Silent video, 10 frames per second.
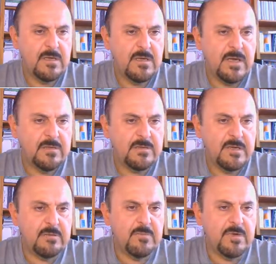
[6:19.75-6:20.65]

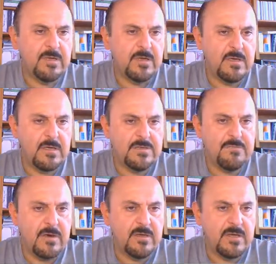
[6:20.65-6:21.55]
entering
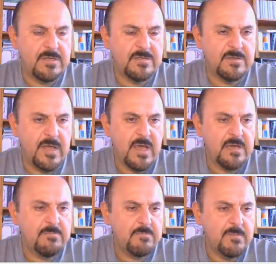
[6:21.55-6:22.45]
its
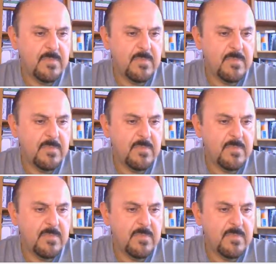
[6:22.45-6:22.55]
name.